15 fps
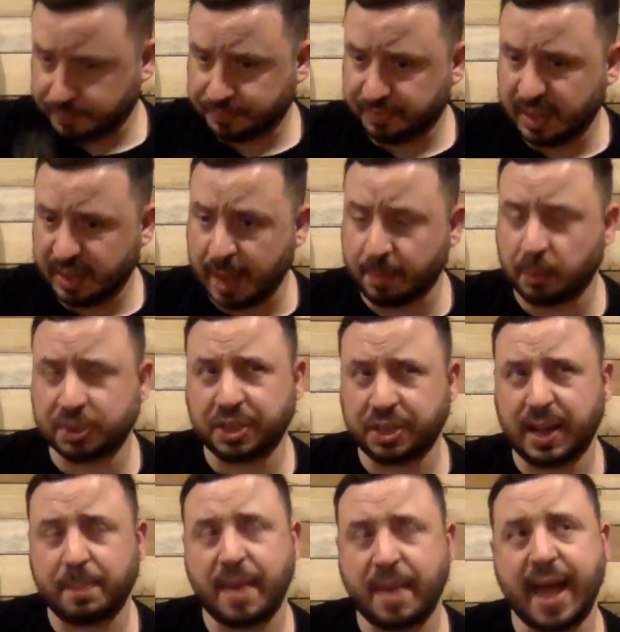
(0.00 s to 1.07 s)
Yeah, but once
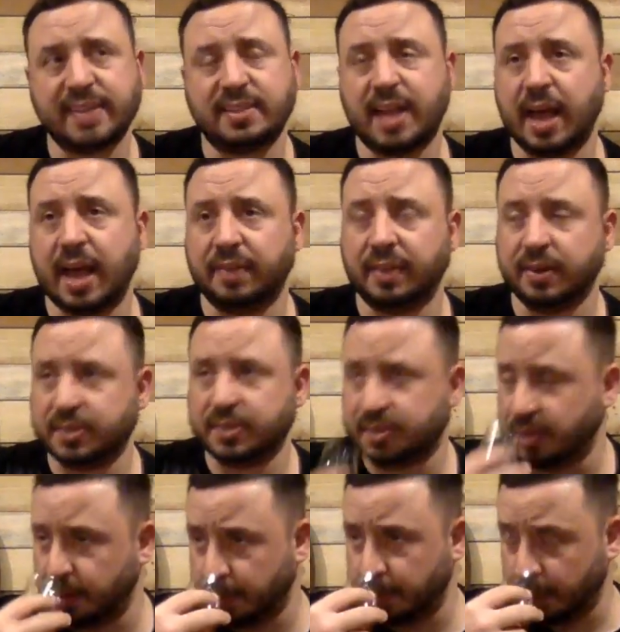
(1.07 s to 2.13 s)
you get past that, there's
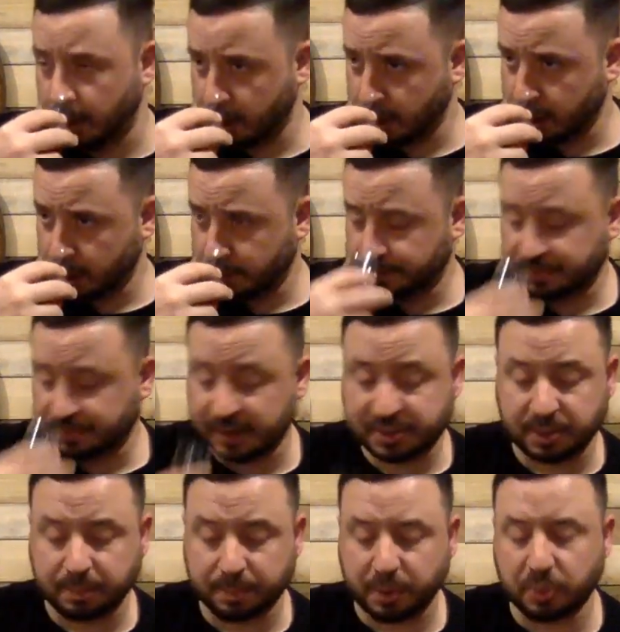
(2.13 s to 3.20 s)
some there's
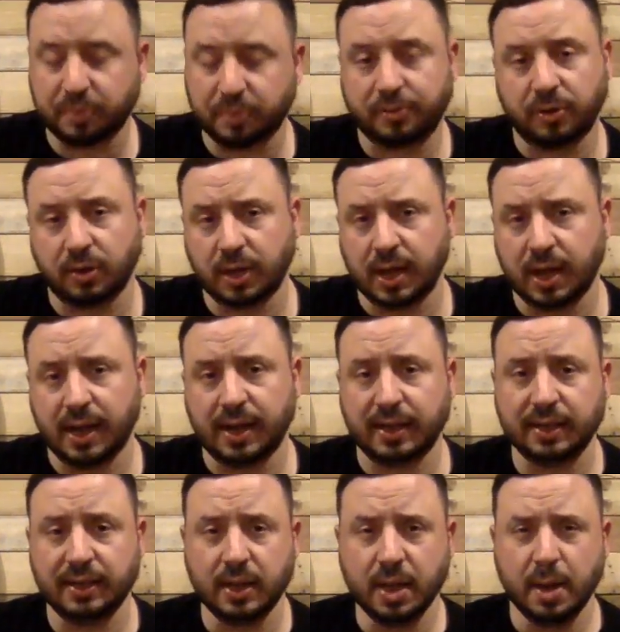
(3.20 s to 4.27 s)
some beautiful
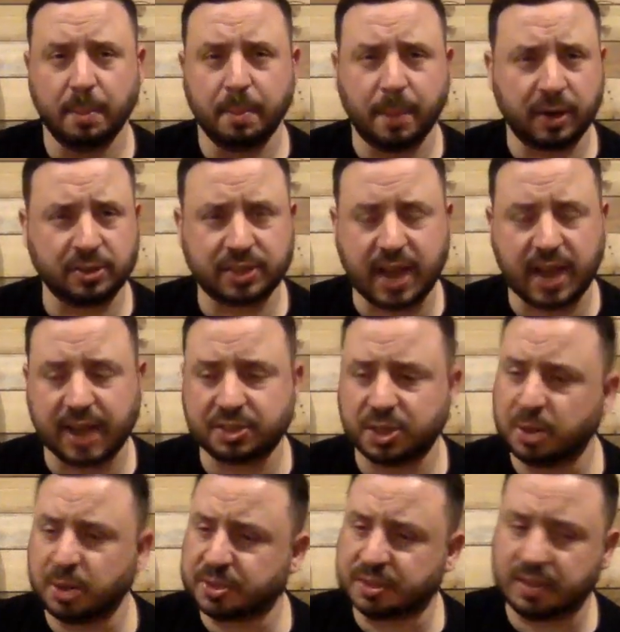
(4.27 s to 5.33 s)
uh, butterscotch
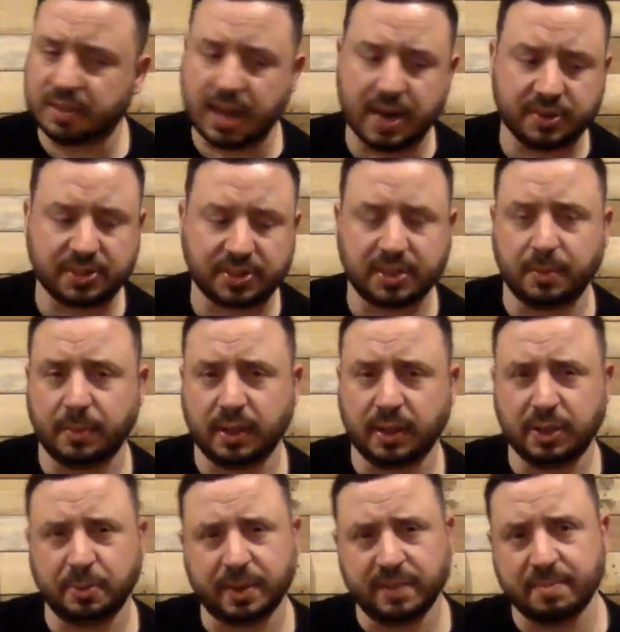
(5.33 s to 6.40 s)
notes in there. Some a
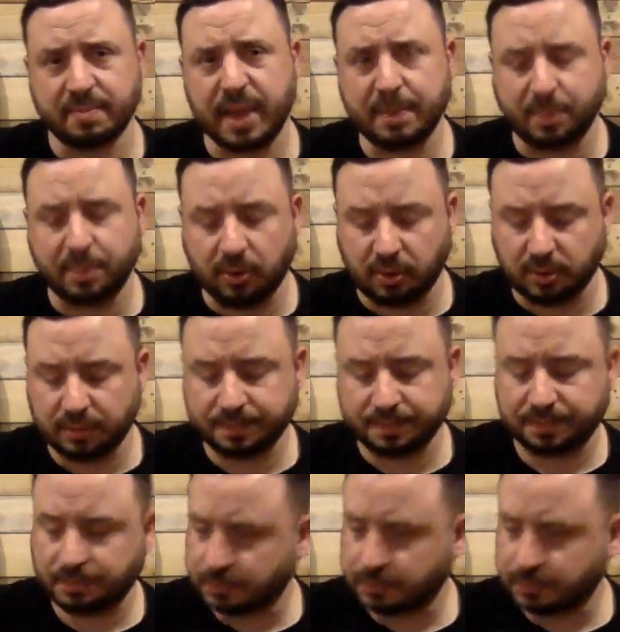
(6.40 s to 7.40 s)
little bit of maple.